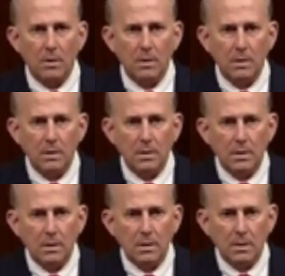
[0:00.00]
But there are
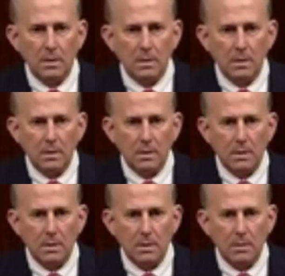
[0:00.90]
plenty of
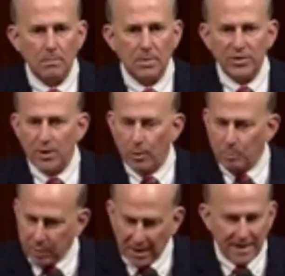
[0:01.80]
indications,
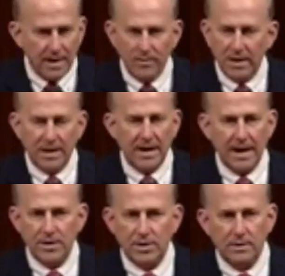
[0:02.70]

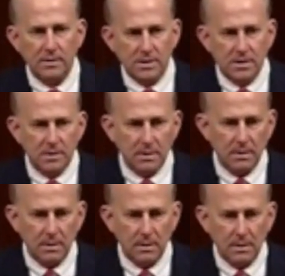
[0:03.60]
things that
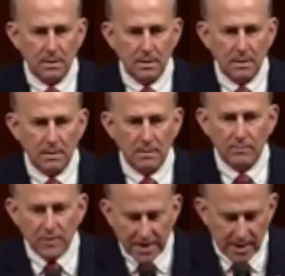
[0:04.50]
we can do,
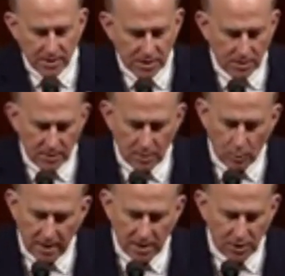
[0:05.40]
things we can
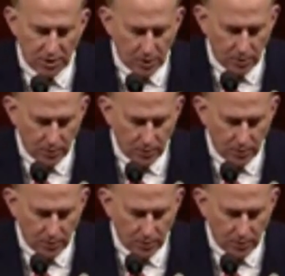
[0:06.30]
agree on.